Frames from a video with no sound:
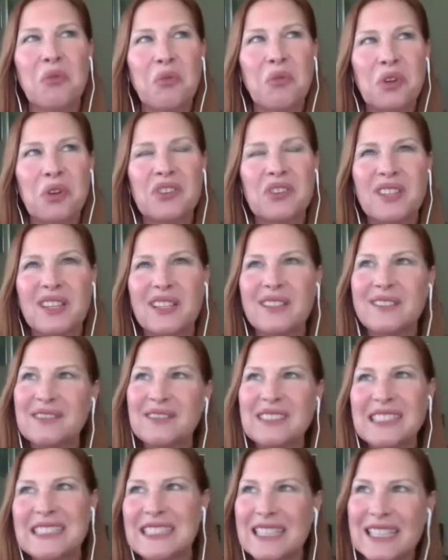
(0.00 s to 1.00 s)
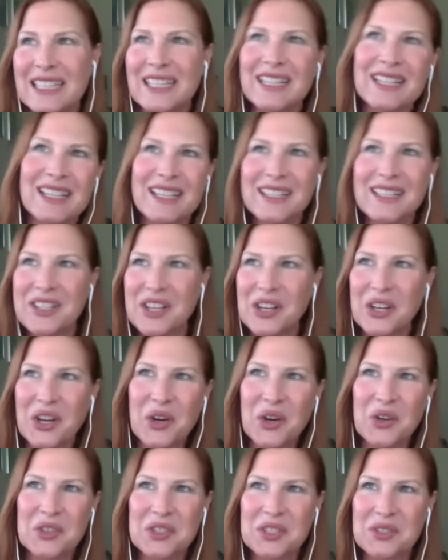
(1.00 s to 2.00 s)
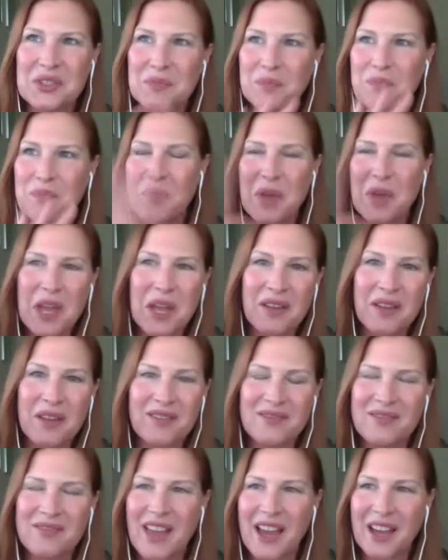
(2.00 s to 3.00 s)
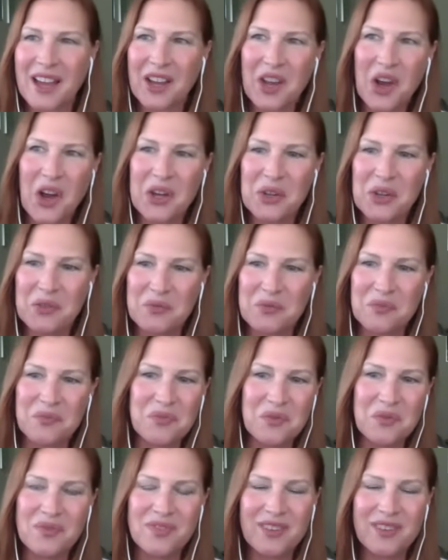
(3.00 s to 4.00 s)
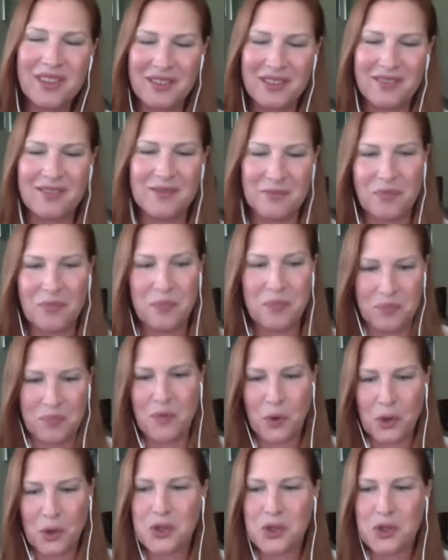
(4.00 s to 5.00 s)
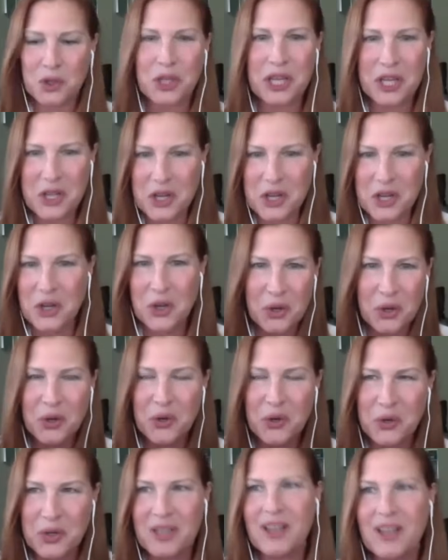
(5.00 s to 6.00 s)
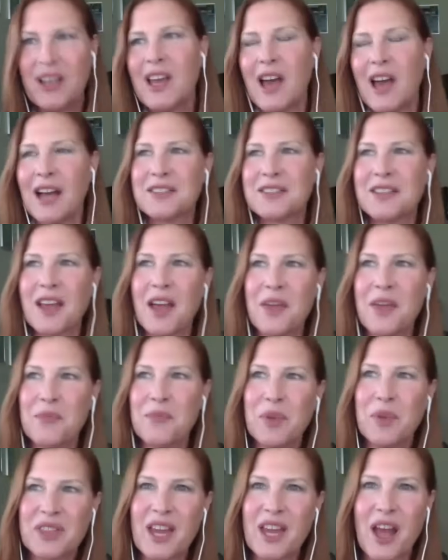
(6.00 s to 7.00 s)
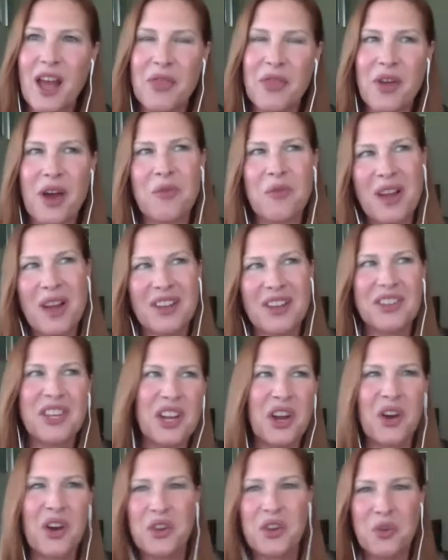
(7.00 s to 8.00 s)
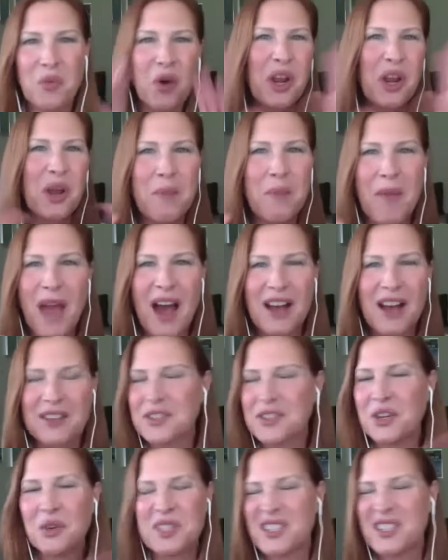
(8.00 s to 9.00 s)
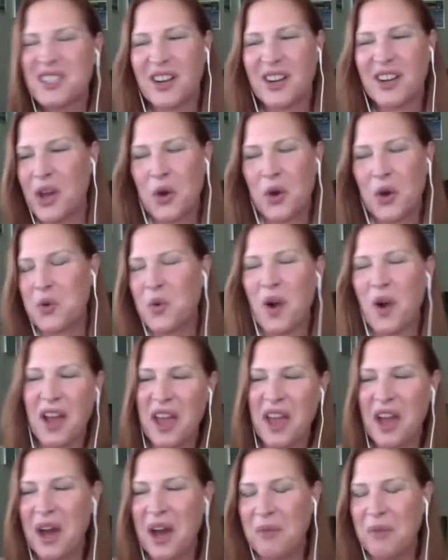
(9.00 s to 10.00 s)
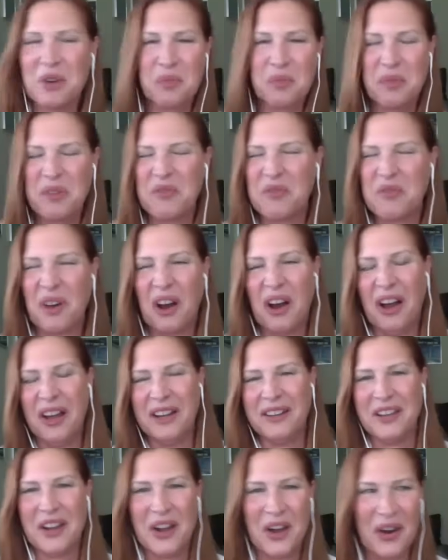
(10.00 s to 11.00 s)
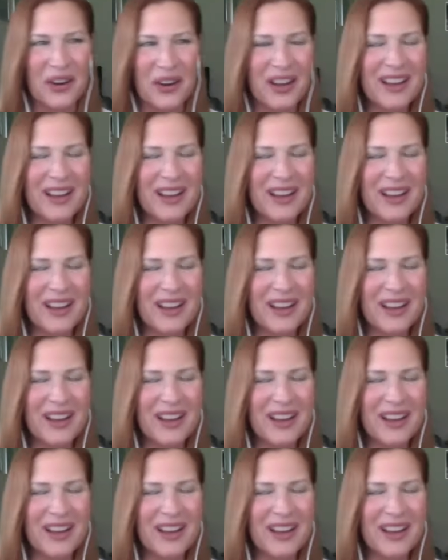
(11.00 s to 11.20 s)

really, yeah, you know, just being that kind of virtually nude. I, but then I thought, well, you know, you're wearing a mask. No one's going to know who I am. It'll be fine, you know.